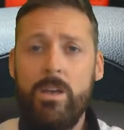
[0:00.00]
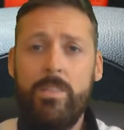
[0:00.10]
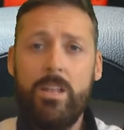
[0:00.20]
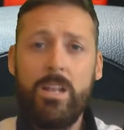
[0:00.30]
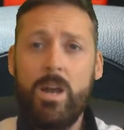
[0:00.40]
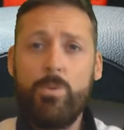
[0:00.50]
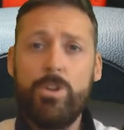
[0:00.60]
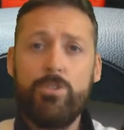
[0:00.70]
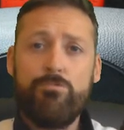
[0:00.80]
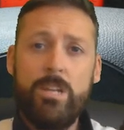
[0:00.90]
They'll allow
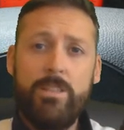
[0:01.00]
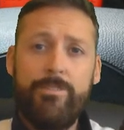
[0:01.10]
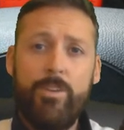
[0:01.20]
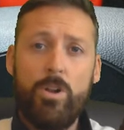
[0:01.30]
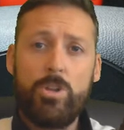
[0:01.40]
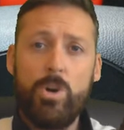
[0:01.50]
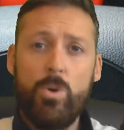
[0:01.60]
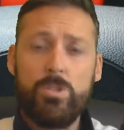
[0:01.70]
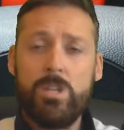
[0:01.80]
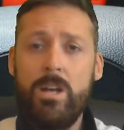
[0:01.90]
you to read the fault
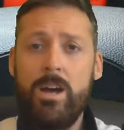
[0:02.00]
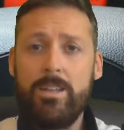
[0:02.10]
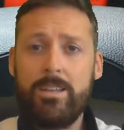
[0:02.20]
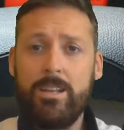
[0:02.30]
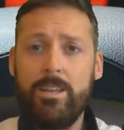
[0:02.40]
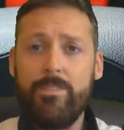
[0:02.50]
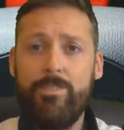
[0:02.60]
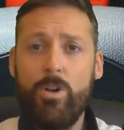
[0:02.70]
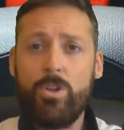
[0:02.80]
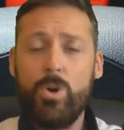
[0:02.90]
codes and clear the
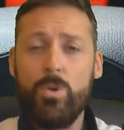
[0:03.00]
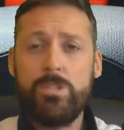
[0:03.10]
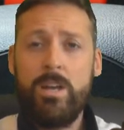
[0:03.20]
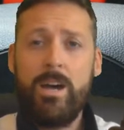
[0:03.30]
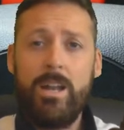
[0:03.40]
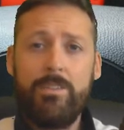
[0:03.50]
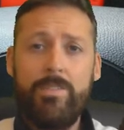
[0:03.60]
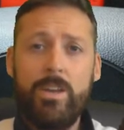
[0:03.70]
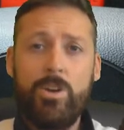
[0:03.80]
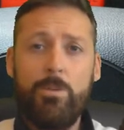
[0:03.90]
fault codes, and if
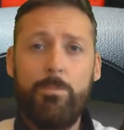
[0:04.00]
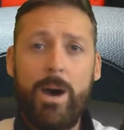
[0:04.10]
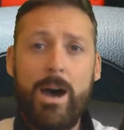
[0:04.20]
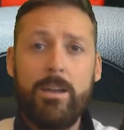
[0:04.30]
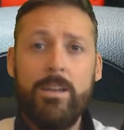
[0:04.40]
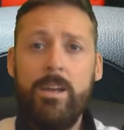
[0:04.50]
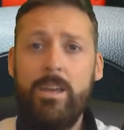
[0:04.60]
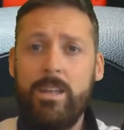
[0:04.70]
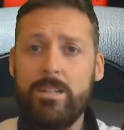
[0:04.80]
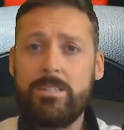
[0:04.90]
they come back,
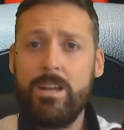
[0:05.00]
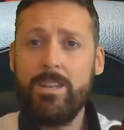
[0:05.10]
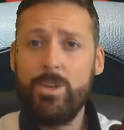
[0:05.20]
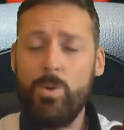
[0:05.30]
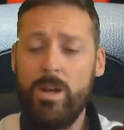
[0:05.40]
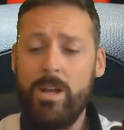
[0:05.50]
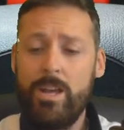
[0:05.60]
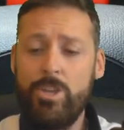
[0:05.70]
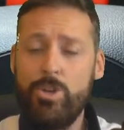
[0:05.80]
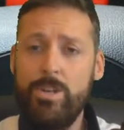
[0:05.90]
it'll tell you
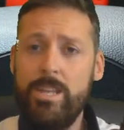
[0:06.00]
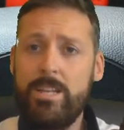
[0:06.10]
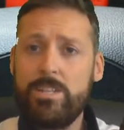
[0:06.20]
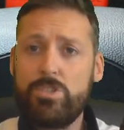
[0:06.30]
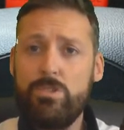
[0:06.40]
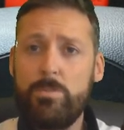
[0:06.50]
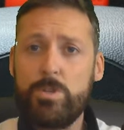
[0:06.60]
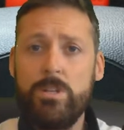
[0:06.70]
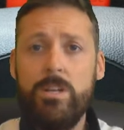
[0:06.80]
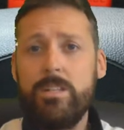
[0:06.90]
a unique
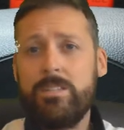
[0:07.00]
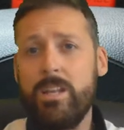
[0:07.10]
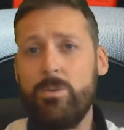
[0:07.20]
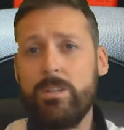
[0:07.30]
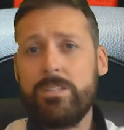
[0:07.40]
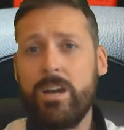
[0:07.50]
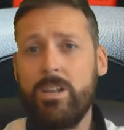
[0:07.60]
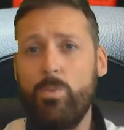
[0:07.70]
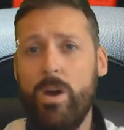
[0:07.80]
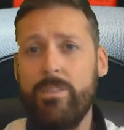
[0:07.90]
description telling you
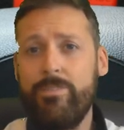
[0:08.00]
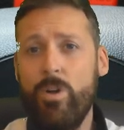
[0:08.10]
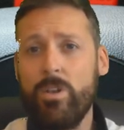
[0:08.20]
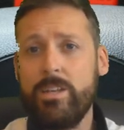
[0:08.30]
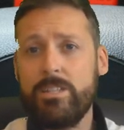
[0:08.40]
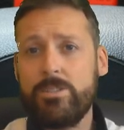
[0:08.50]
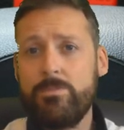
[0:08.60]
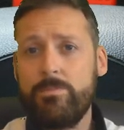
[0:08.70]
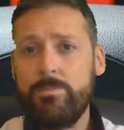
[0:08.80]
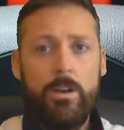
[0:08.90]
exactly where the fault
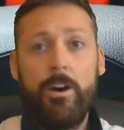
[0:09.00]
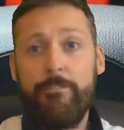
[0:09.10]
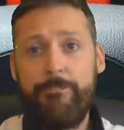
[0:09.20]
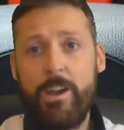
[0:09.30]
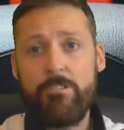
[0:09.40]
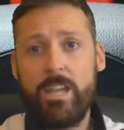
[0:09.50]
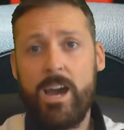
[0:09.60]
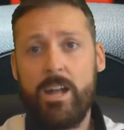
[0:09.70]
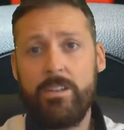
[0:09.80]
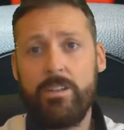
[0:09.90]
is. A very
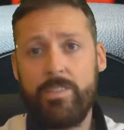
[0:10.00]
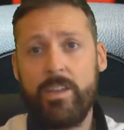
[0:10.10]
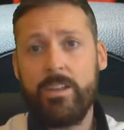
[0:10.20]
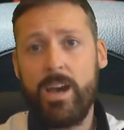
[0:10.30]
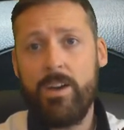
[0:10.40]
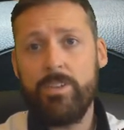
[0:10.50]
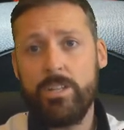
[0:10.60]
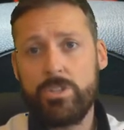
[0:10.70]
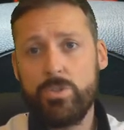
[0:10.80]
handy thing to have in your